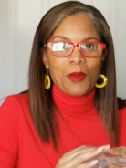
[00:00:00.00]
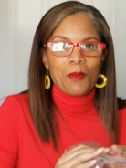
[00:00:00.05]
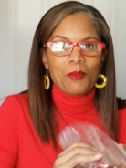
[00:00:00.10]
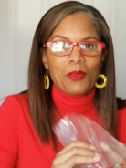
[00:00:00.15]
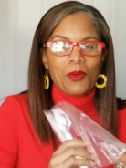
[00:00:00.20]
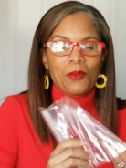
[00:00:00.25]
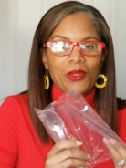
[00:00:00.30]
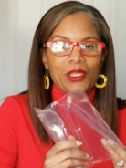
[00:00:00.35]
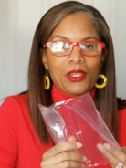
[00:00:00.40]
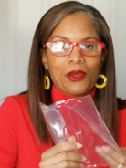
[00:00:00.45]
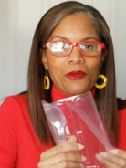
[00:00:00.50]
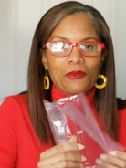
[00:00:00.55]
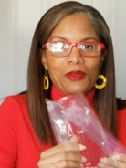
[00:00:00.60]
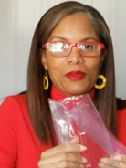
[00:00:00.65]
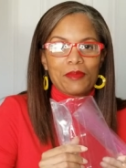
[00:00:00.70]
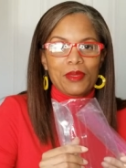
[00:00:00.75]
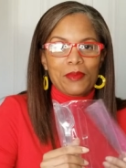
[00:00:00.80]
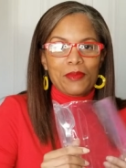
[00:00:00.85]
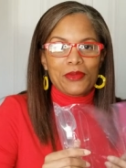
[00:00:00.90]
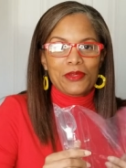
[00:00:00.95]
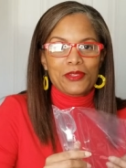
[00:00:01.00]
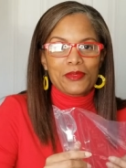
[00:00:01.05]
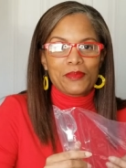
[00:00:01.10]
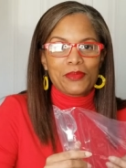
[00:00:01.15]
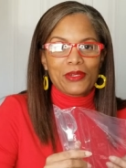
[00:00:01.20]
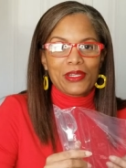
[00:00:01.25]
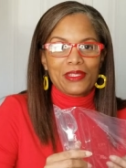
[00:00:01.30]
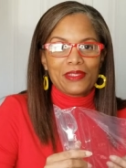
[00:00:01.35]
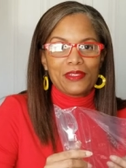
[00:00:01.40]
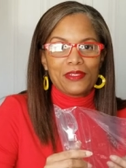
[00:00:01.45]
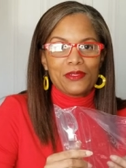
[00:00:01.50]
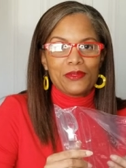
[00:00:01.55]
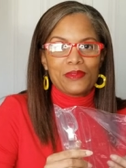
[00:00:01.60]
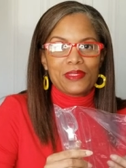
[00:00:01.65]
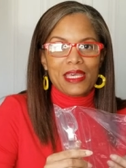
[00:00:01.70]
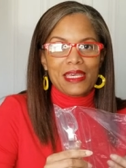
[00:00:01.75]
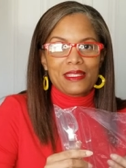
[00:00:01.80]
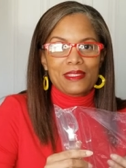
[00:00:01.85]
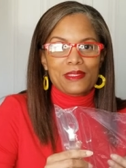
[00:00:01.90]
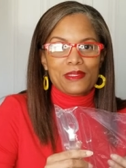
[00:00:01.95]
but we don't remember to bring the
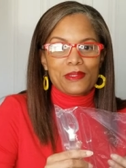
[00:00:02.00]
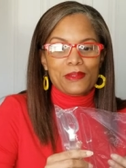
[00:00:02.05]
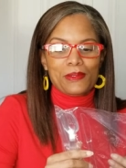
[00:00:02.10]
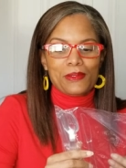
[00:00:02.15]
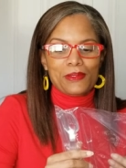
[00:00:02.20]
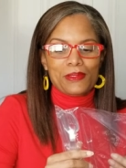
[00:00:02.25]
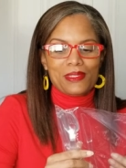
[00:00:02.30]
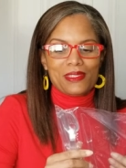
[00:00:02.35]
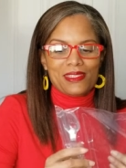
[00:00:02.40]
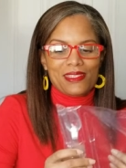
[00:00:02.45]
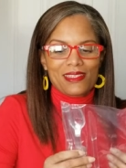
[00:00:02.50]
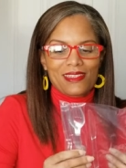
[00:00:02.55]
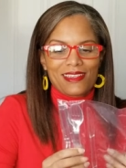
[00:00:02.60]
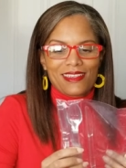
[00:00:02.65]
utensils.